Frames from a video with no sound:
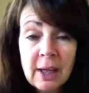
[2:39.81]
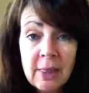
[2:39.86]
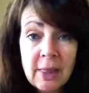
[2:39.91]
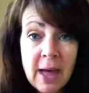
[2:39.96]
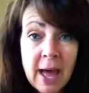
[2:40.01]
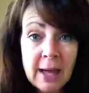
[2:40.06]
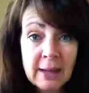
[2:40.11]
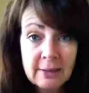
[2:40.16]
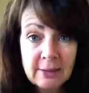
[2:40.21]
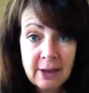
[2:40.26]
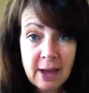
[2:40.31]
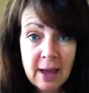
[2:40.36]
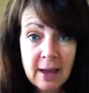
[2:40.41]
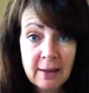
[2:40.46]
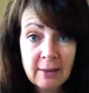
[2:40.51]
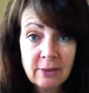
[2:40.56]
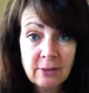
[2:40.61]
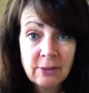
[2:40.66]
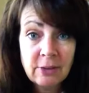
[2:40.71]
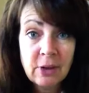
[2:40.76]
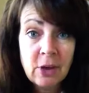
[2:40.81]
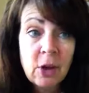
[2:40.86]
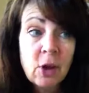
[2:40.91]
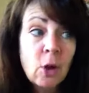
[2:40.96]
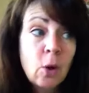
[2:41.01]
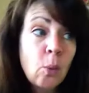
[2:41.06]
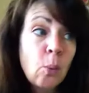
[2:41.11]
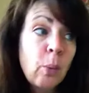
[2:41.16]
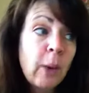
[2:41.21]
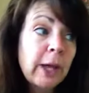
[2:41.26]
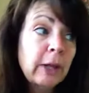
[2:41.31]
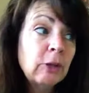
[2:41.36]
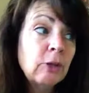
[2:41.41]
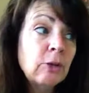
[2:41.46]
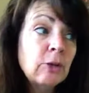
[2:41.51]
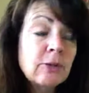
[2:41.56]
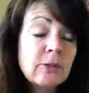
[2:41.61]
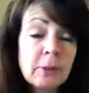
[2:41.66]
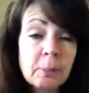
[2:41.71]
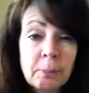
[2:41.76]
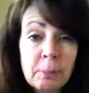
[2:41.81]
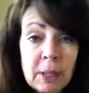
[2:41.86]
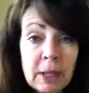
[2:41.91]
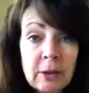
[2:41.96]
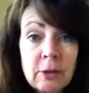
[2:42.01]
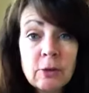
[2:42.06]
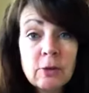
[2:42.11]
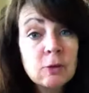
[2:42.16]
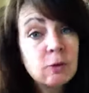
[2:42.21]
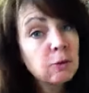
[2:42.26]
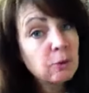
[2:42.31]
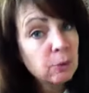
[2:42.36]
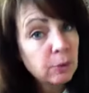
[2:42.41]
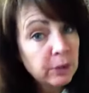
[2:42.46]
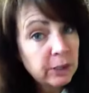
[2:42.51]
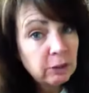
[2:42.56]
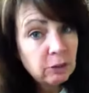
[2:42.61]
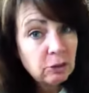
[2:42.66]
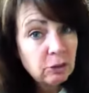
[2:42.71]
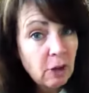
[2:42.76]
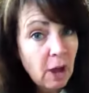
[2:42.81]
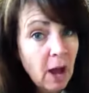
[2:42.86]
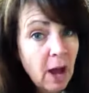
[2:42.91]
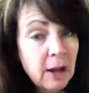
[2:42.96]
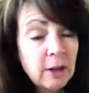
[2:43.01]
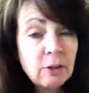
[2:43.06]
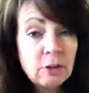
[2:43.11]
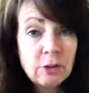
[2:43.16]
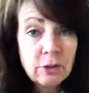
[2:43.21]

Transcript: that test when you submit the screenshot